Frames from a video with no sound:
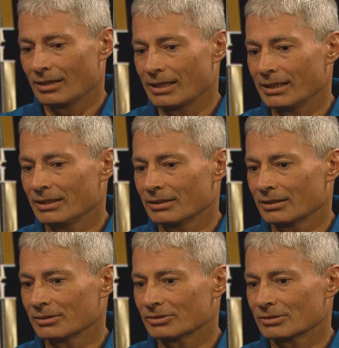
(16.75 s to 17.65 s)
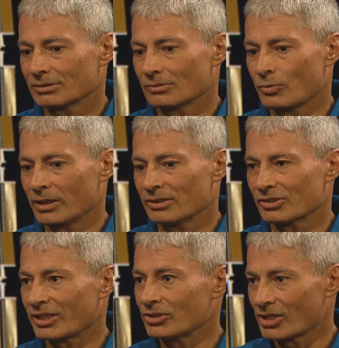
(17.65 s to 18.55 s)
I uh, went to
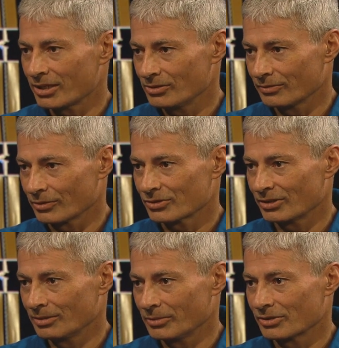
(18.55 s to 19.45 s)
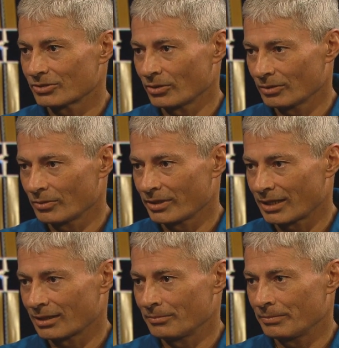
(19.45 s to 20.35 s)
St. John's University in Minnesota where I
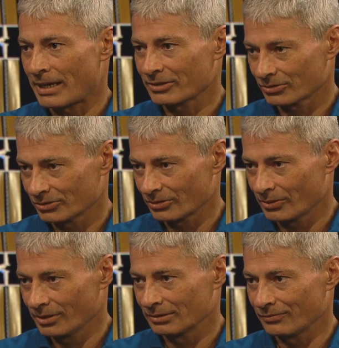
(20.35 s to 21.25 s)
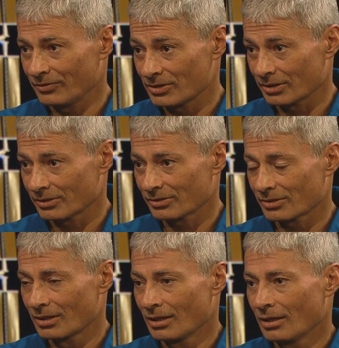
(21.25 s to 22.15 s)
got a bachelor's degree in
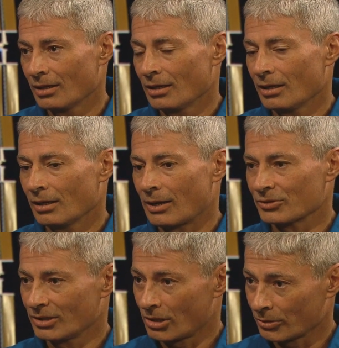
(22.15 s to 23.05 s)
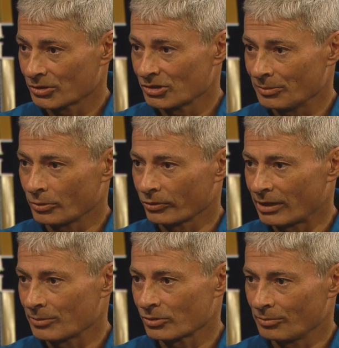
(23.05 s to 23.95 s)
physics. I was in the ROTC
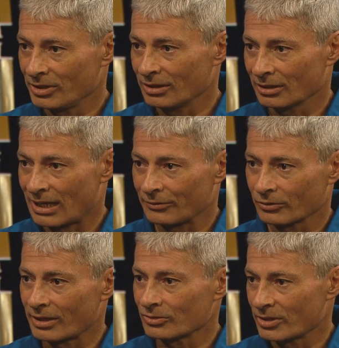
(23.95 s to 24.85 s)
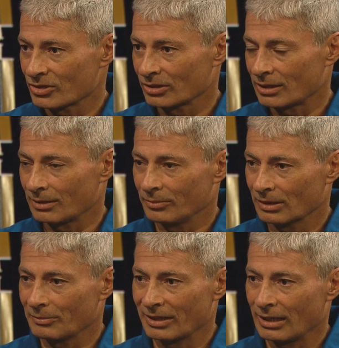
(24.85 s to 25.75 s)
program, so immediately after graduation, I
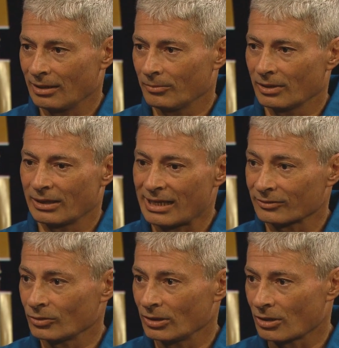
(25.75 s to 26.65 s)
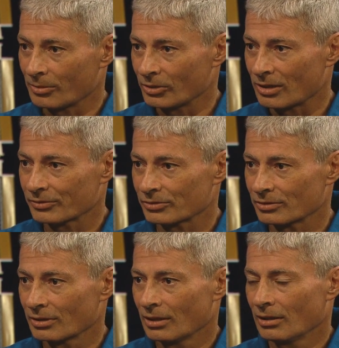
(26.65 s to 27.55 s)
became an active duty Army
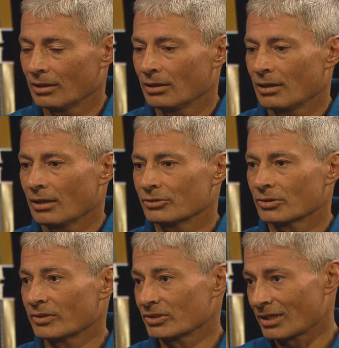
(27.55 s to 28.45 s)
officer, served as a